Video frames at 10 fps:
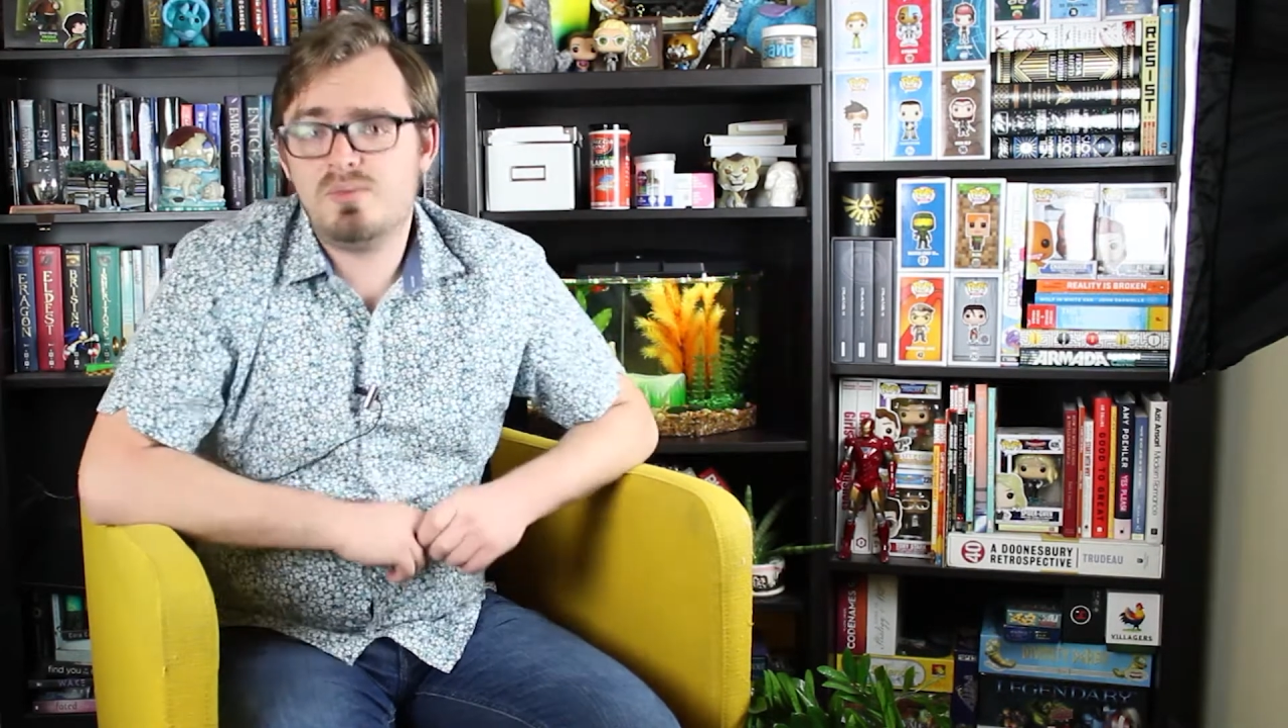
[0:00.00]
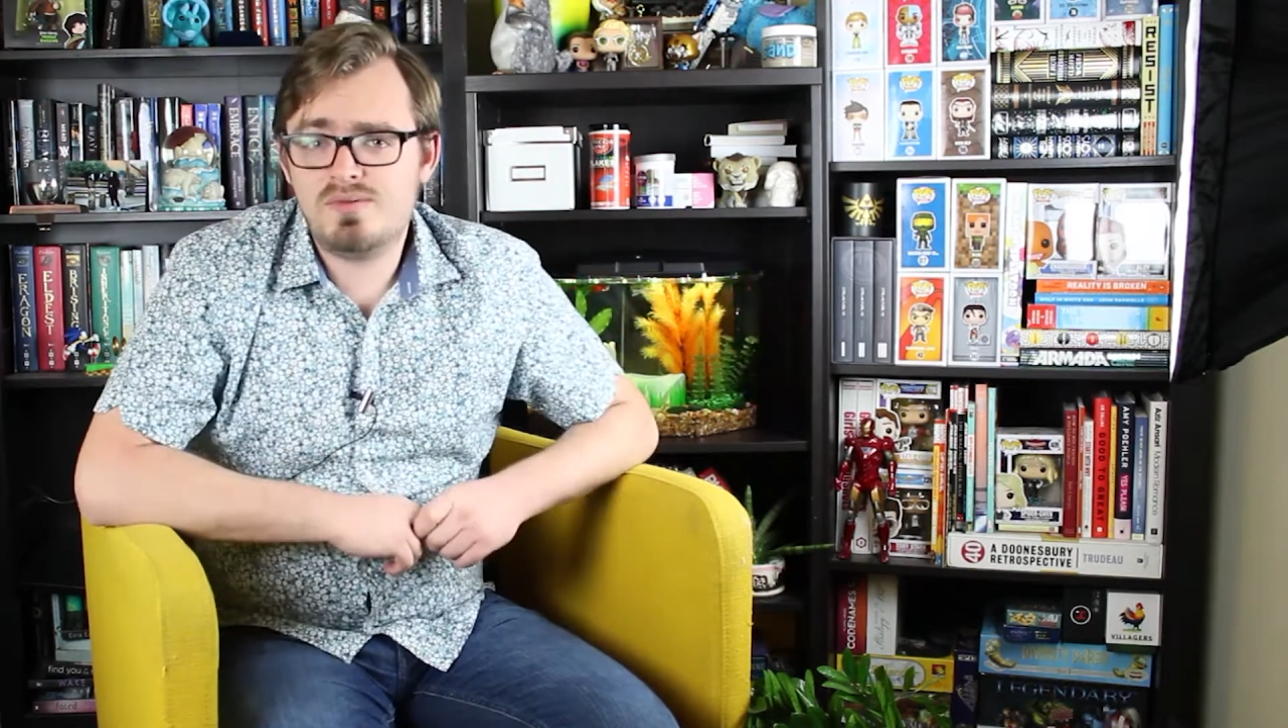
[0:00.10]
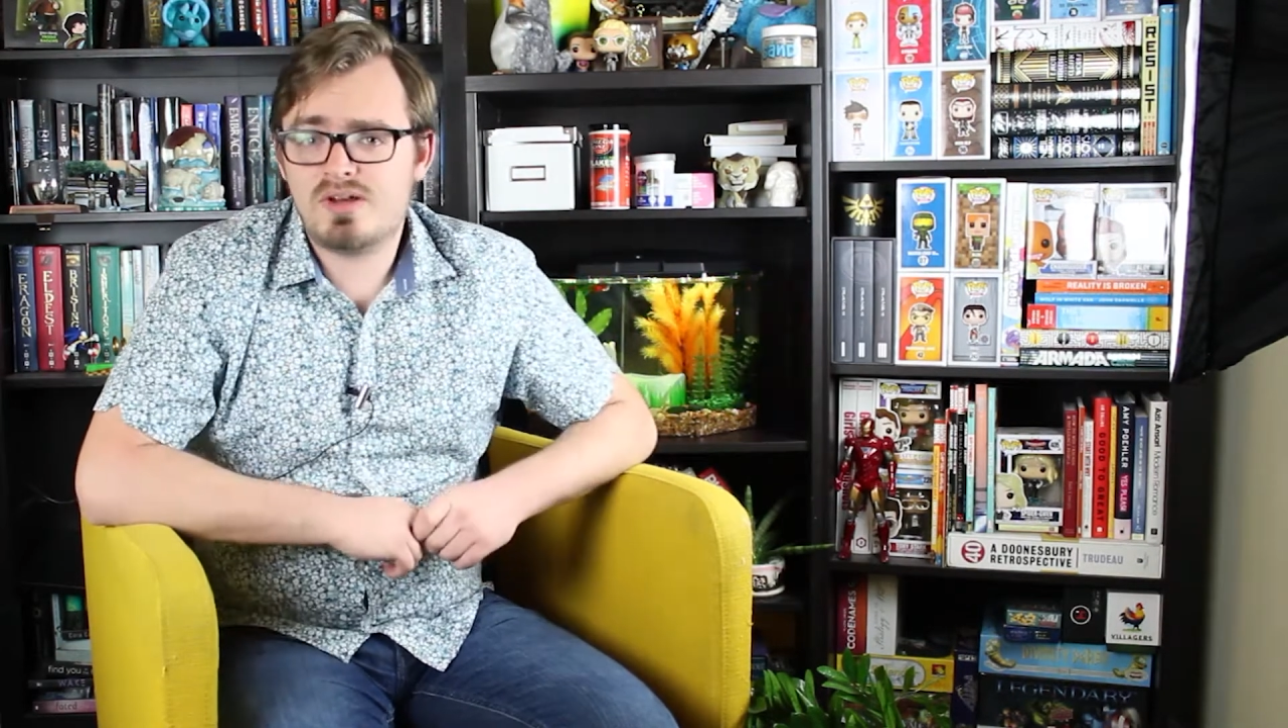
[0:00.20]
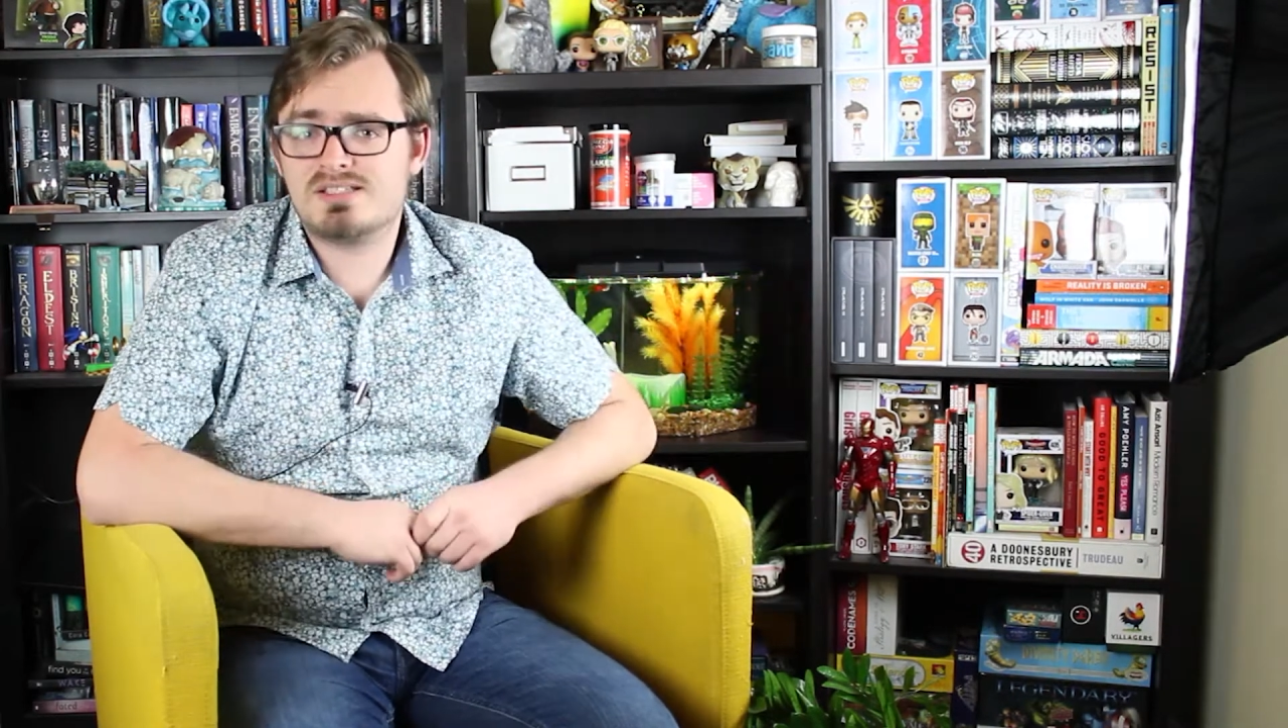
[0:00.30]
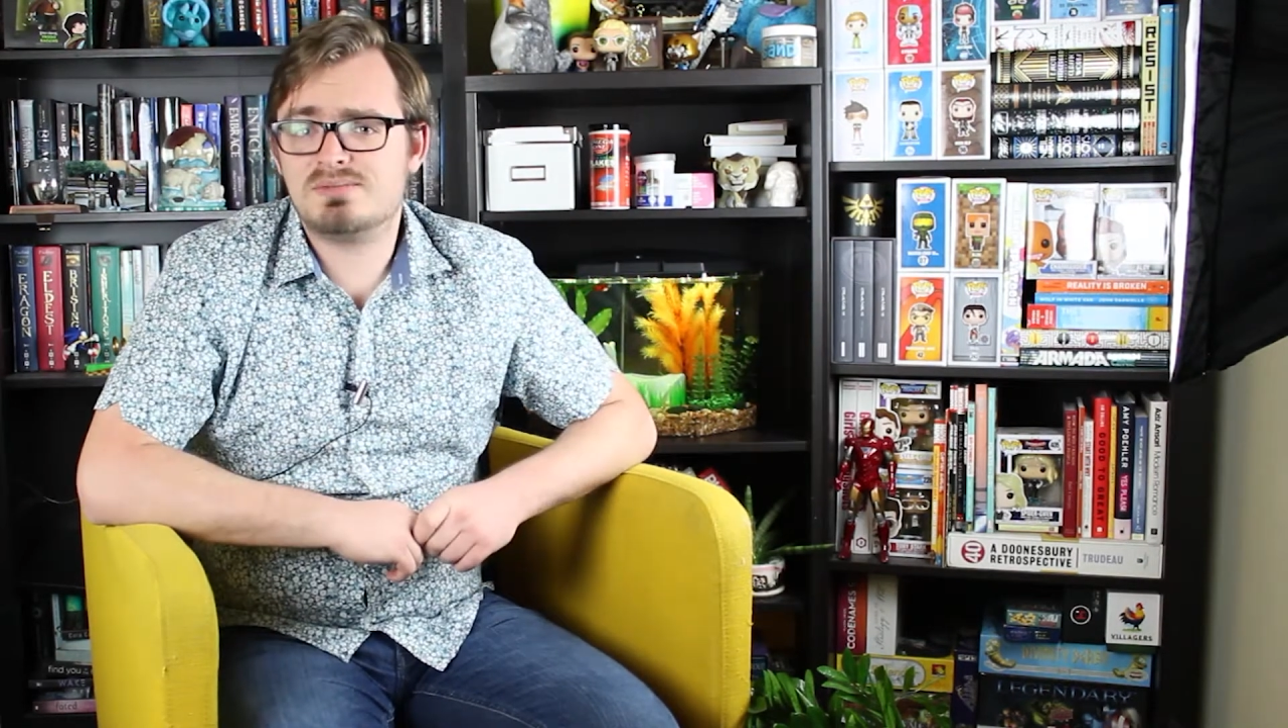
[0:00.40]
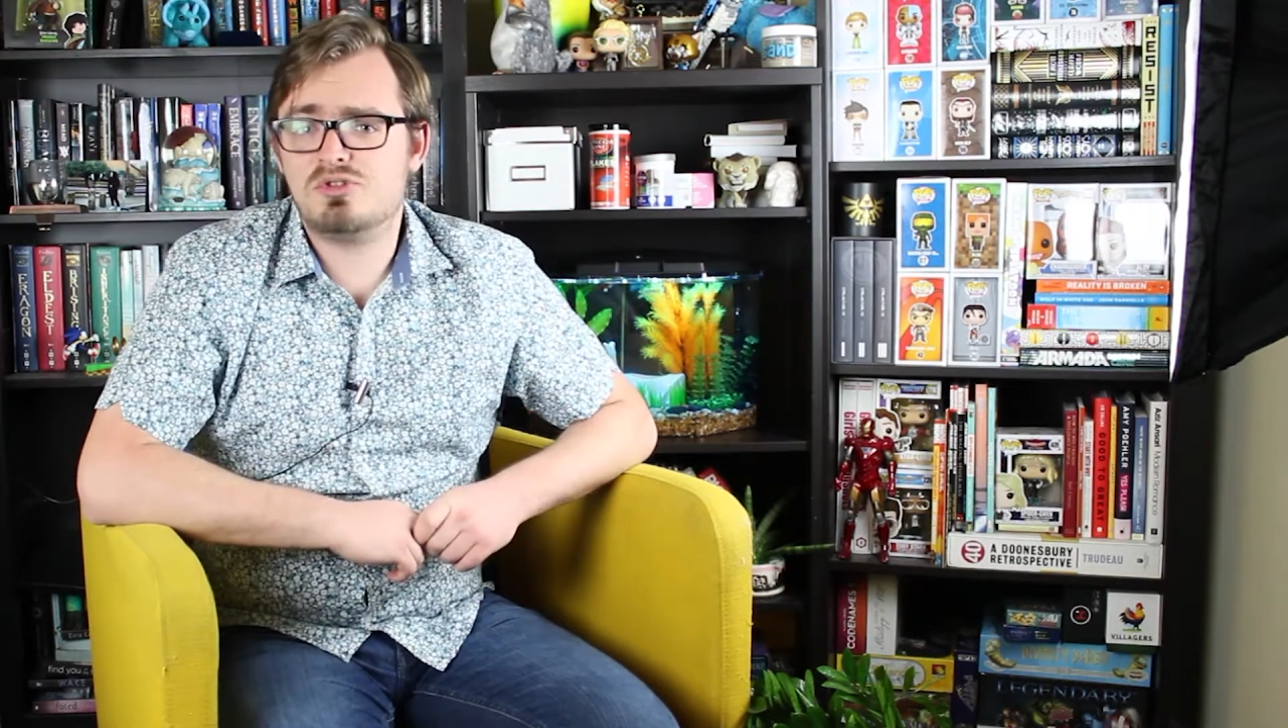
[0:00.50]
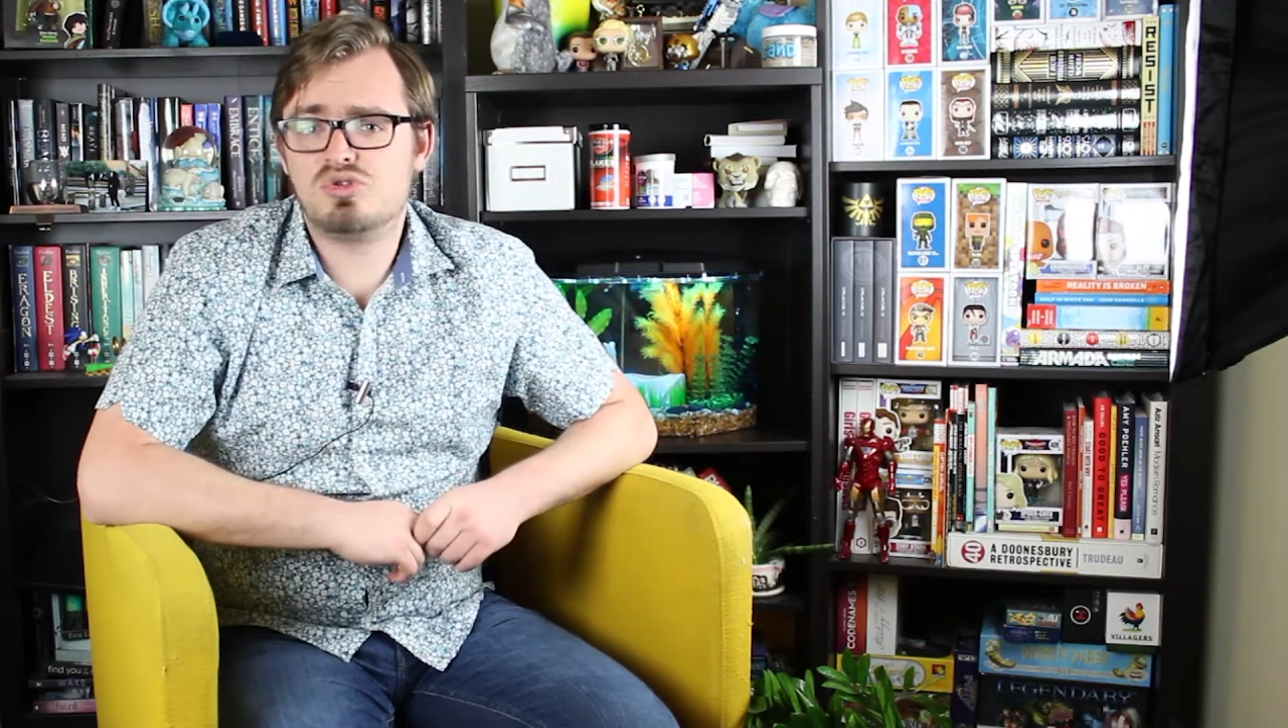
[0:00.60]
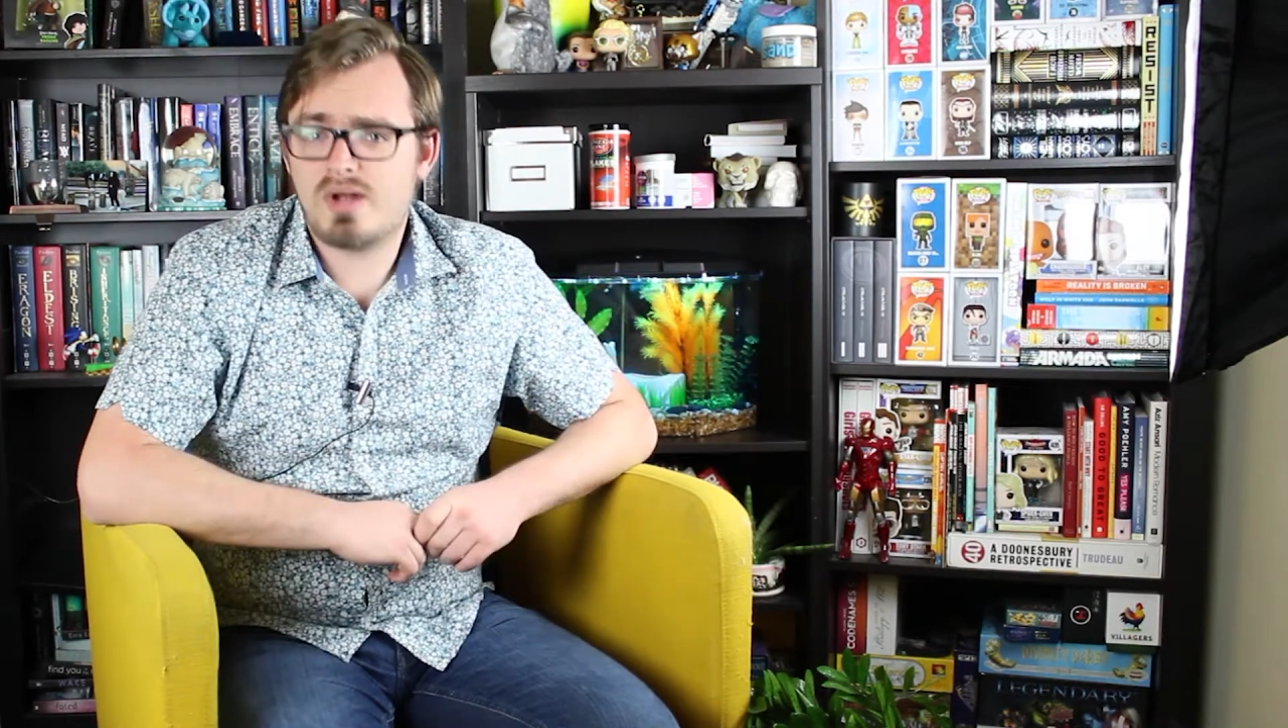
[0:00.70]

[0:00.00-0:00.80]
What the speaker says: we've got some